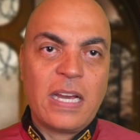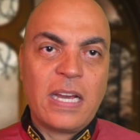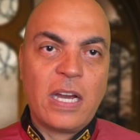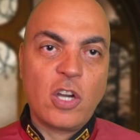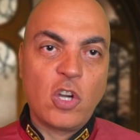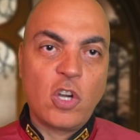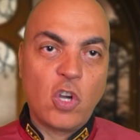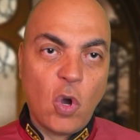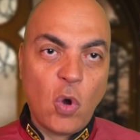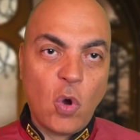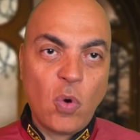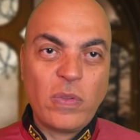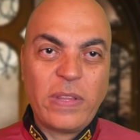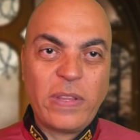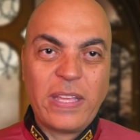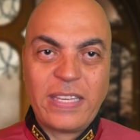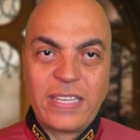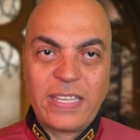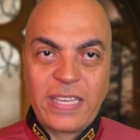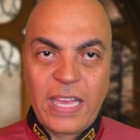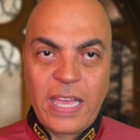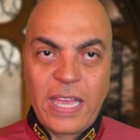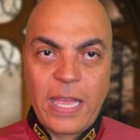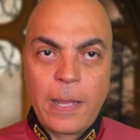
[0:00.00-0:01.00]
ago they
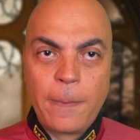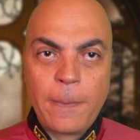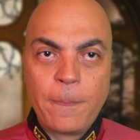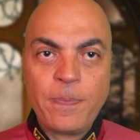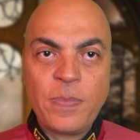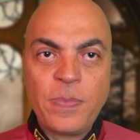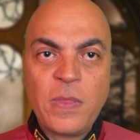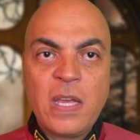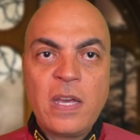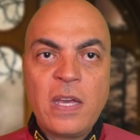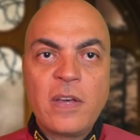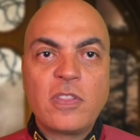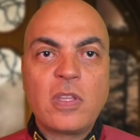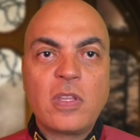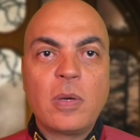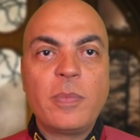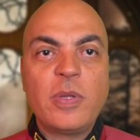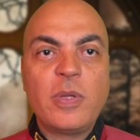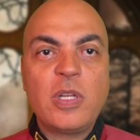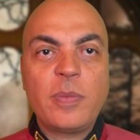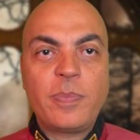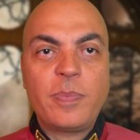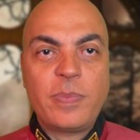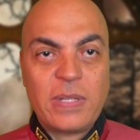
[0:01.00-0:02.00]
came, the
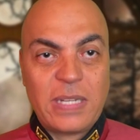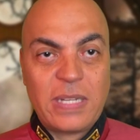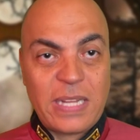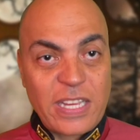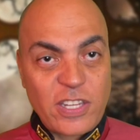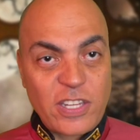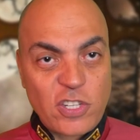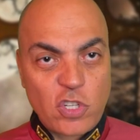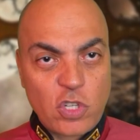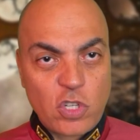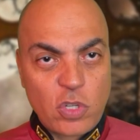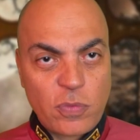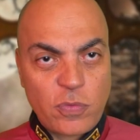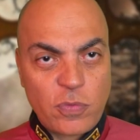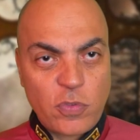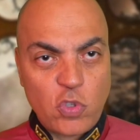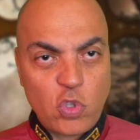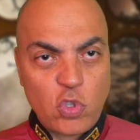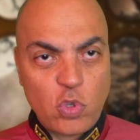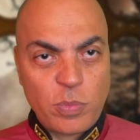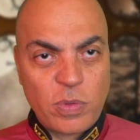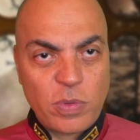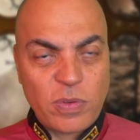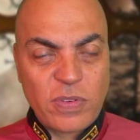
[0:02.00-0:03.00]
manipulation of the
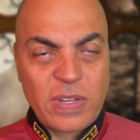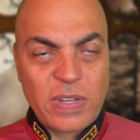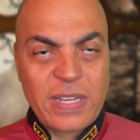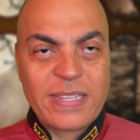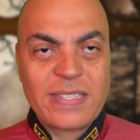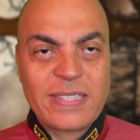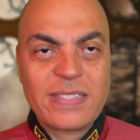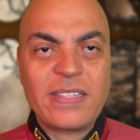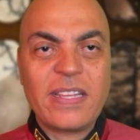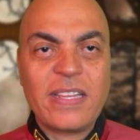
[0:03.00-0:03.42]
human race,